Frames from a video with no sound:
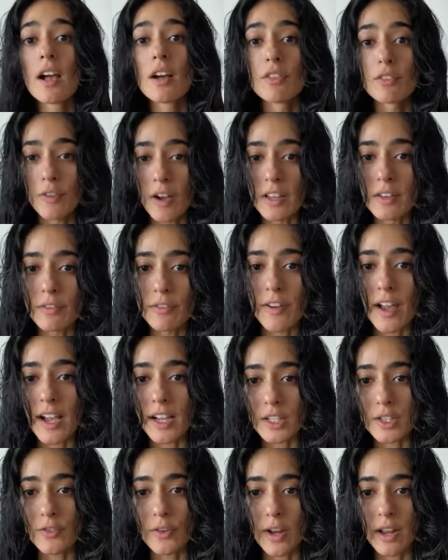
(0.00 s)
fun
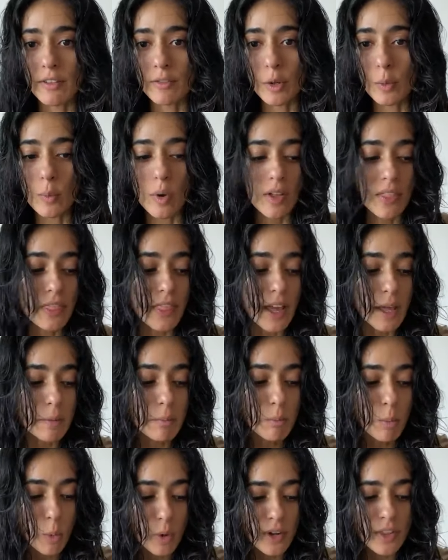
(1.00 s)
fact for everyone,
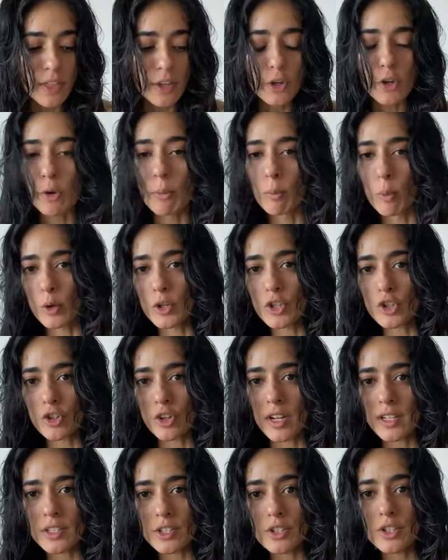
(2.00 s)
that more than your
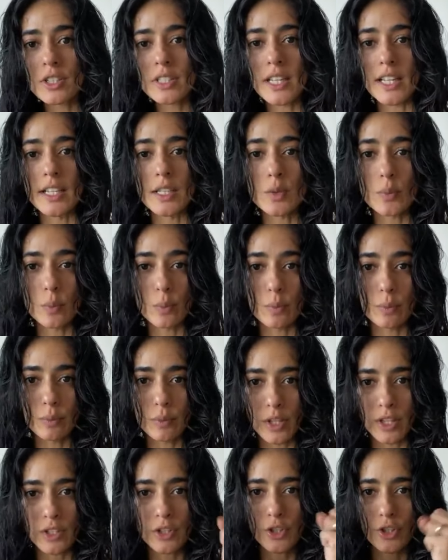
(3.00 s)
moisturizers, it's
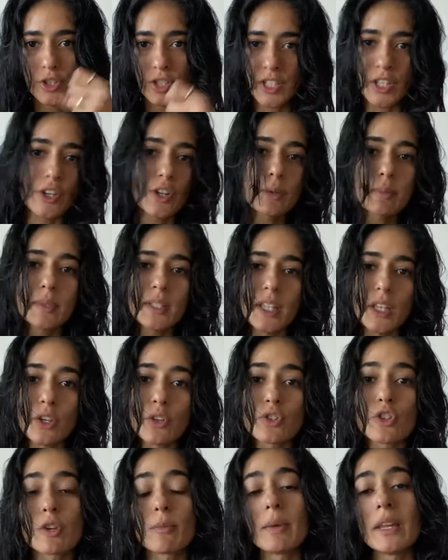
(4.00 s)
it's your serums that
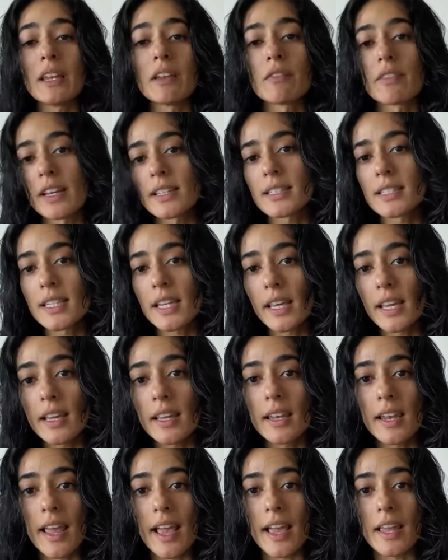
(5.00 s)
you should be investing
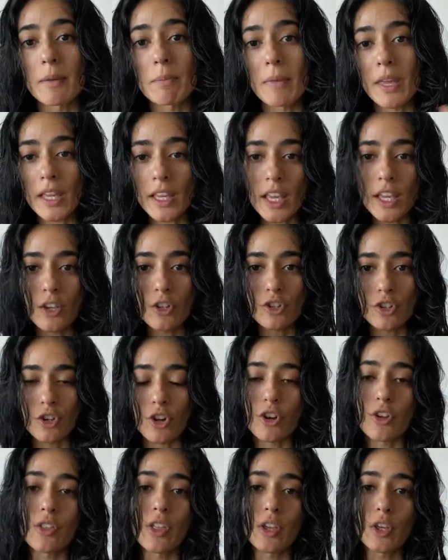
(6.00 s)
in and making
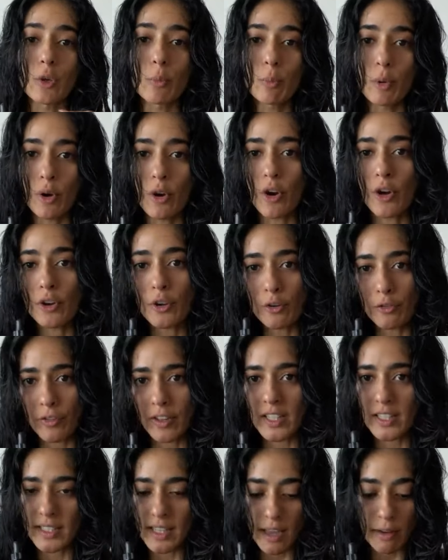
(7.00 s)
sure that you put on your
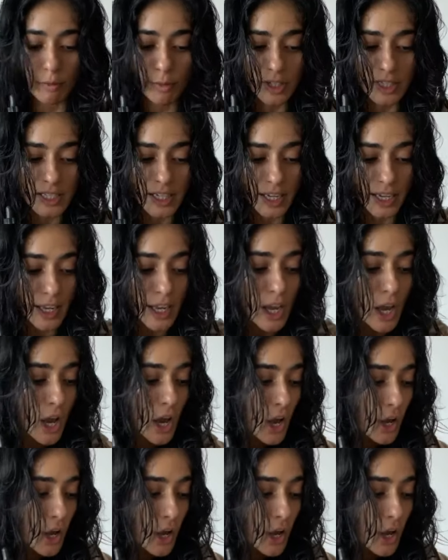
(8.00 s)
face every day.